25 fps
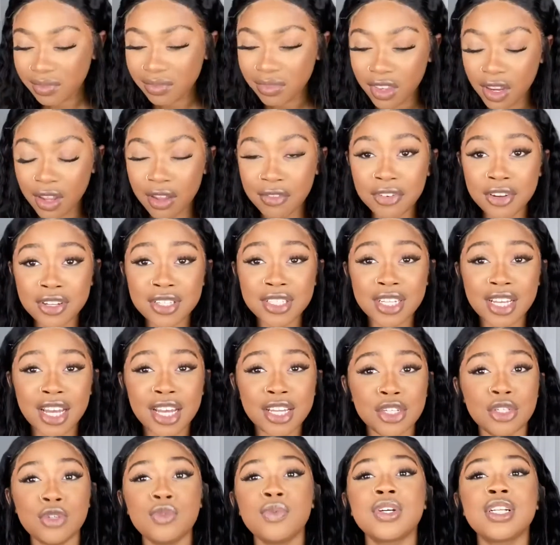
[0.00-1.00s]
First thing I
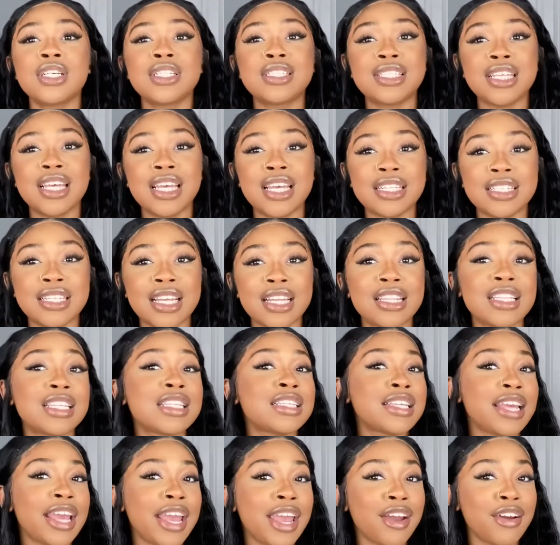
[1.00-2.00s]
do want to say is that this
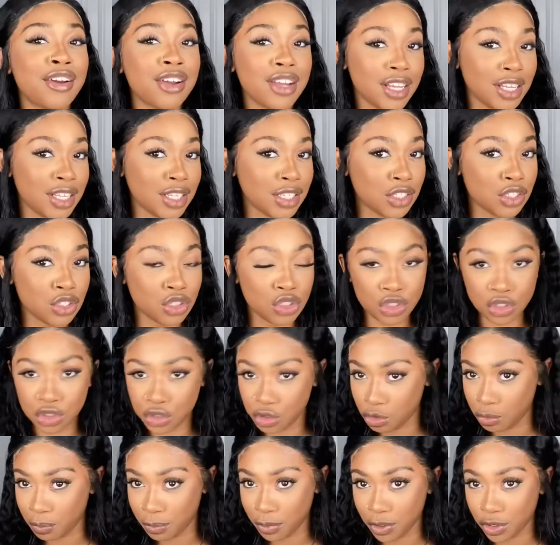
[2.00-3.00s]
hair is
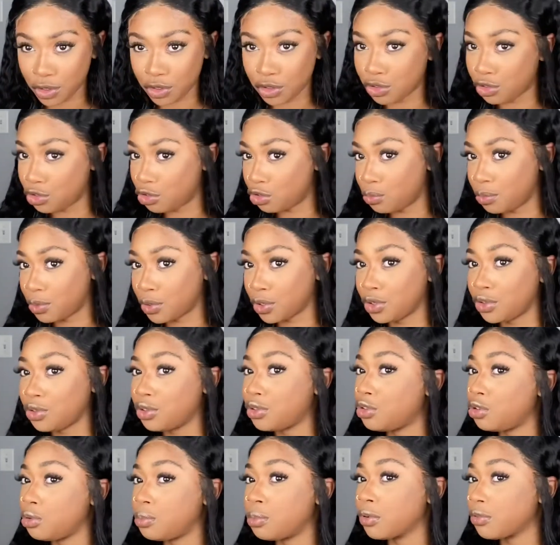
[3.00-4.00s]
super duper
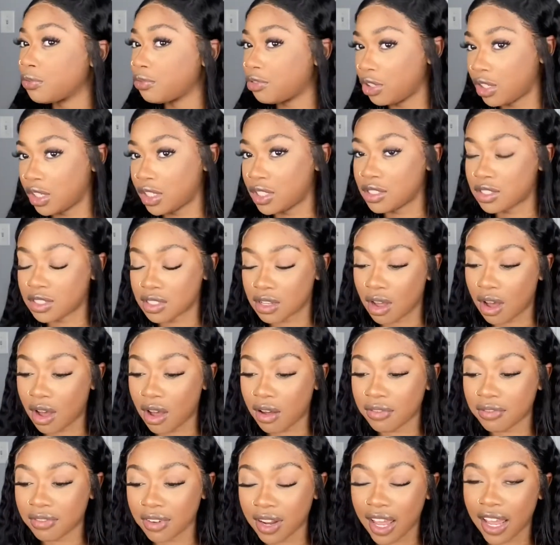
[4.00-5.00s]
freaking soft.
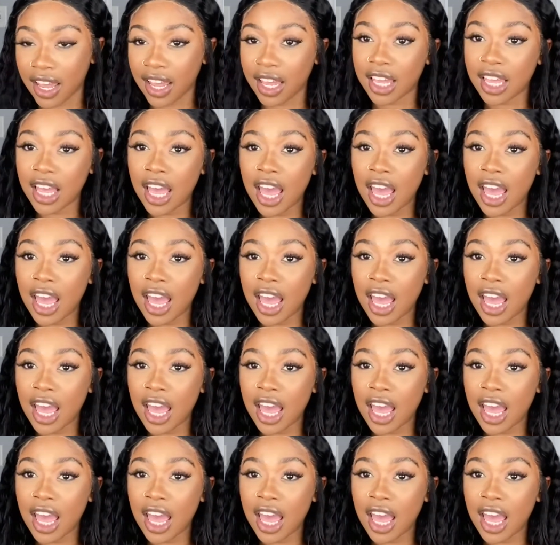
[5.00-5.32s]
Like,